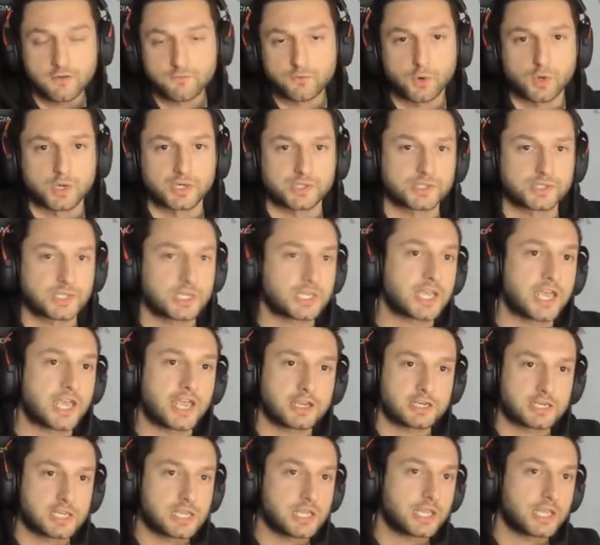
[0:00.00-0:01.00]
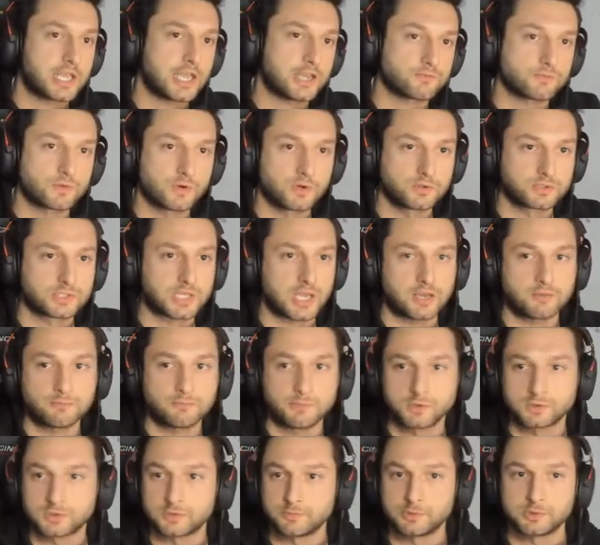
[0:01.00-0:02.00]
Of course, he can rotate
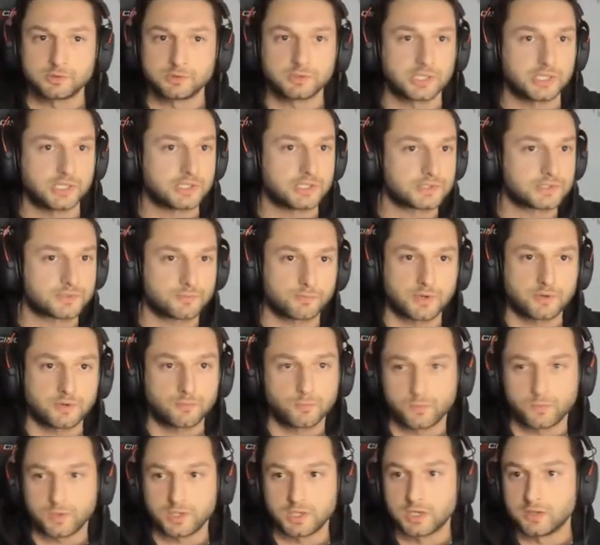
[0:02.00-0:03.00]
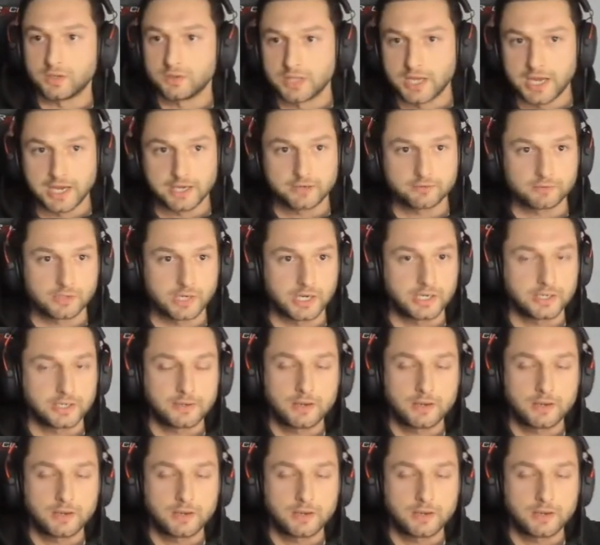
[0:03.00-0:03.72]
multiple leagues. We know that, right?